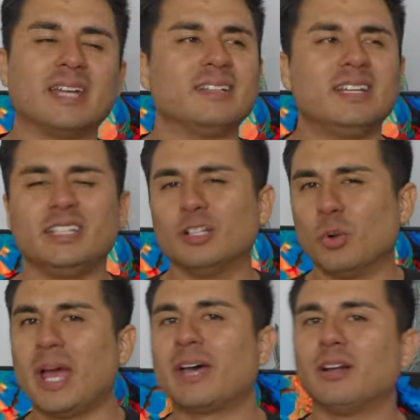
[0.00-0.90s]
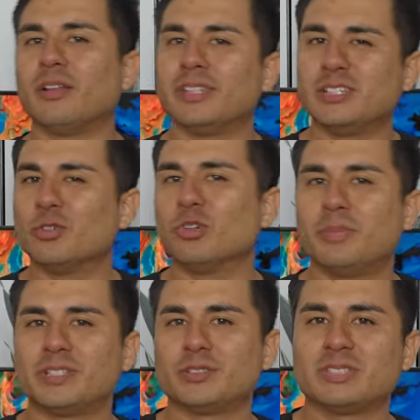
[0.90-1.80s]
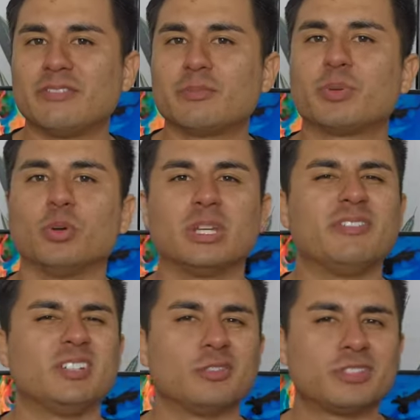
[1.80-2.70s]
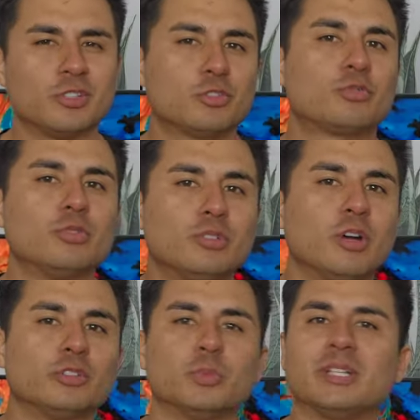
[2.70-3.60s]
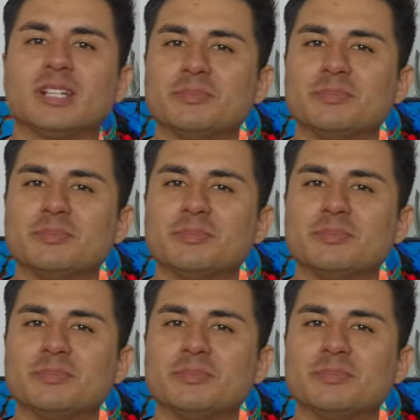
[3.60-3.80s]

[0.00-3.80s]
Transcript: and you know had on the Google Pixel 7 Pro, giving us those true tones when it